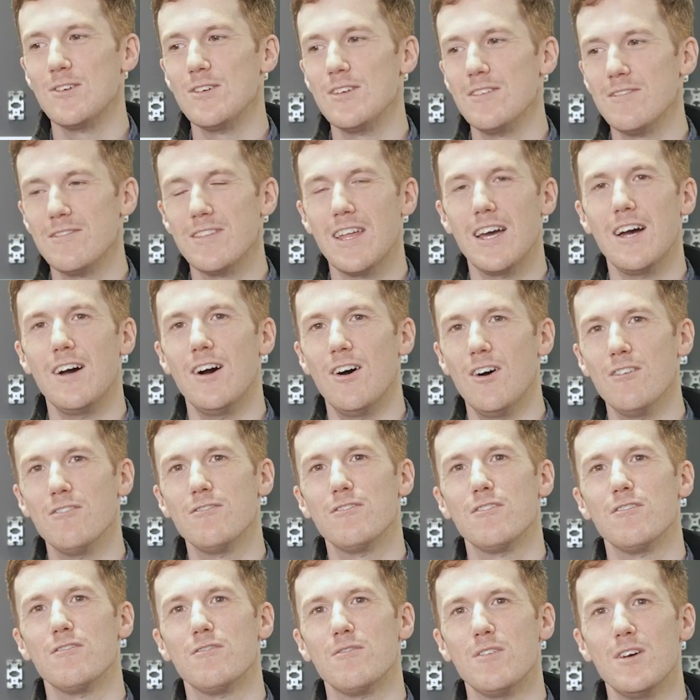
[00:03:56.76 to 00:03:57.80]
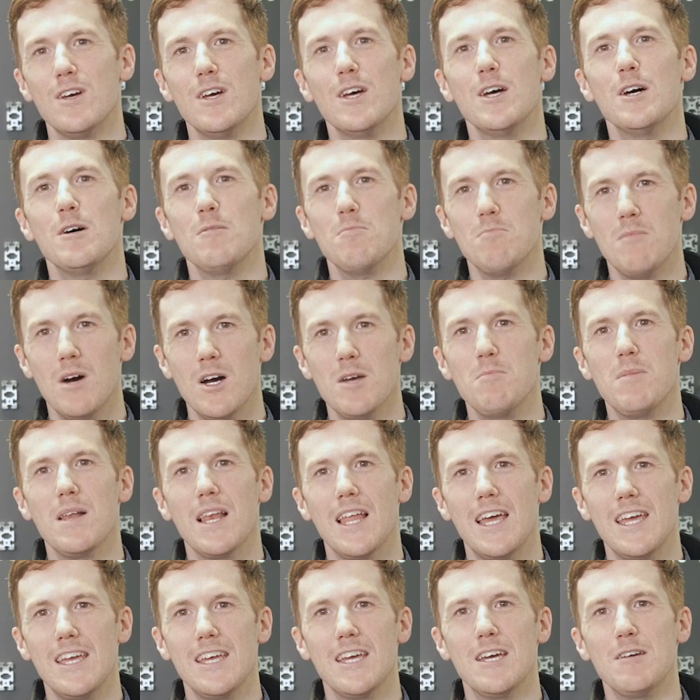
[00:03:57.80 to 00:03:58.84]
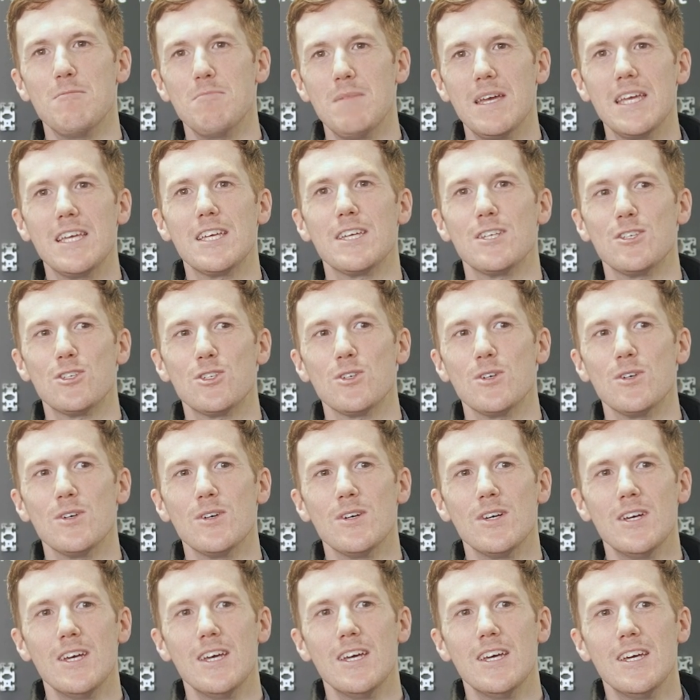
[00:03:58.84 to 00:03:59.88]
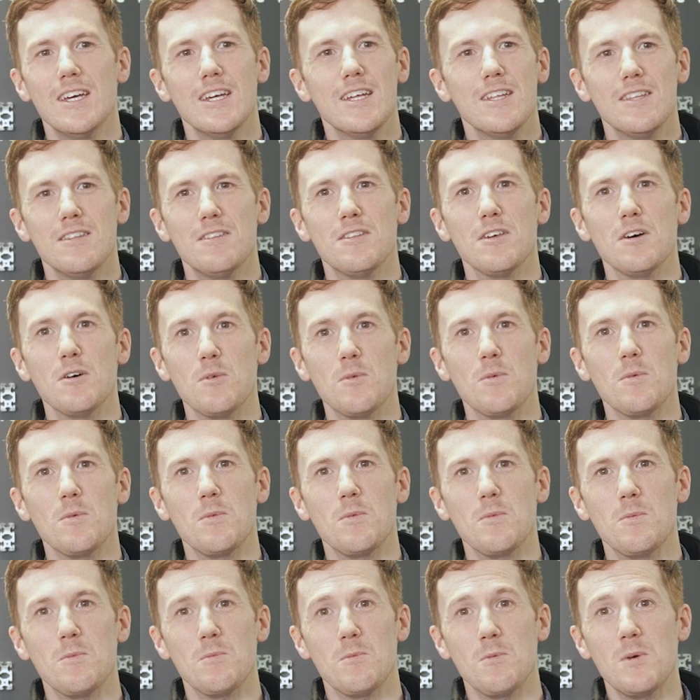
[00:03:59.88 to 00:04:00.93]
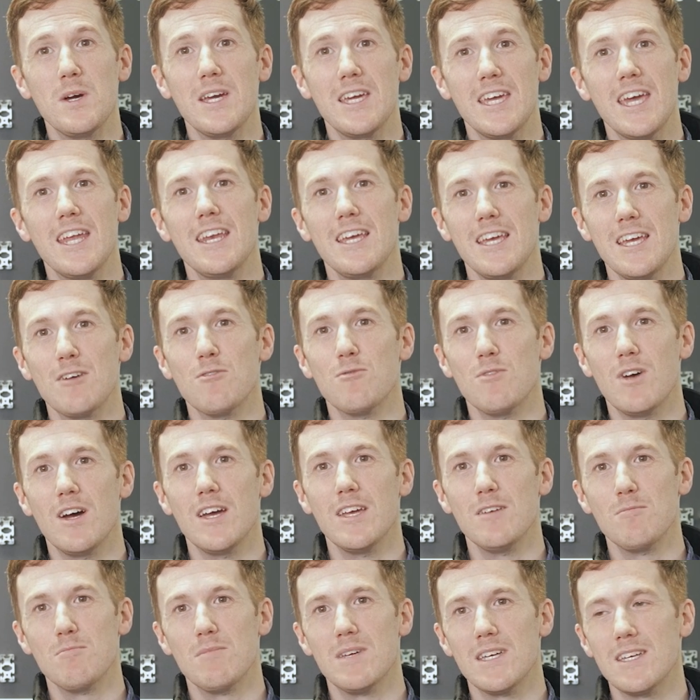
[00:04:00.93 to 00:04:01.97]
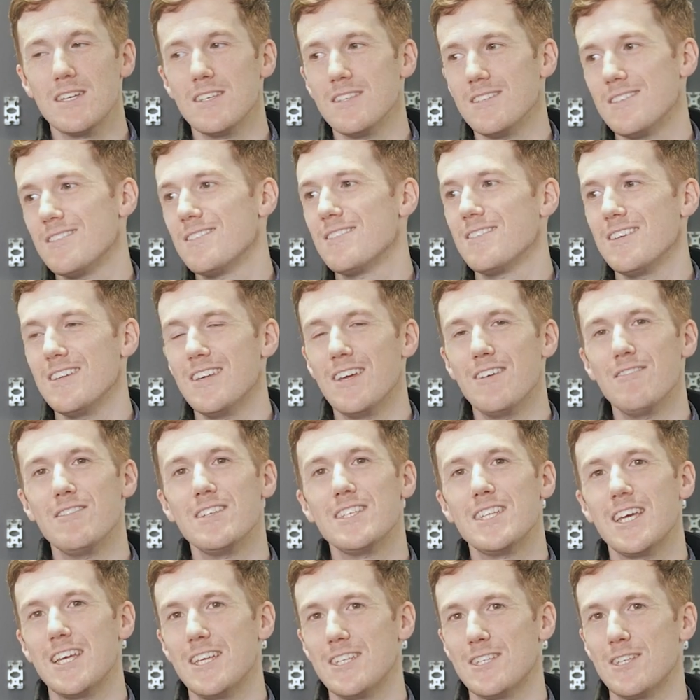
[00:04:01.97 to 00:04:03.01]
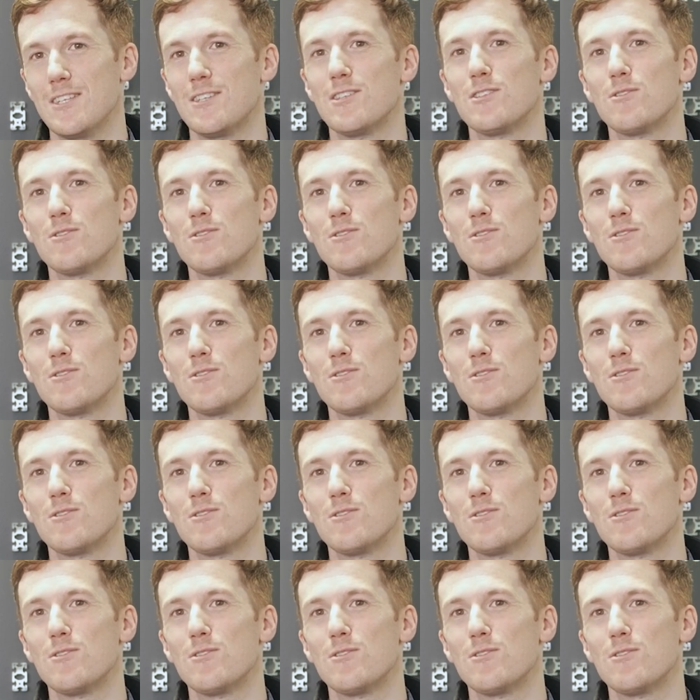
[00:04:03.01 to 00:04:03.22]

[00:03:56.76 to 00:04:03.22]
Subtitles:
all of that off of my plate and making sure that we're getting it right, because if it takes us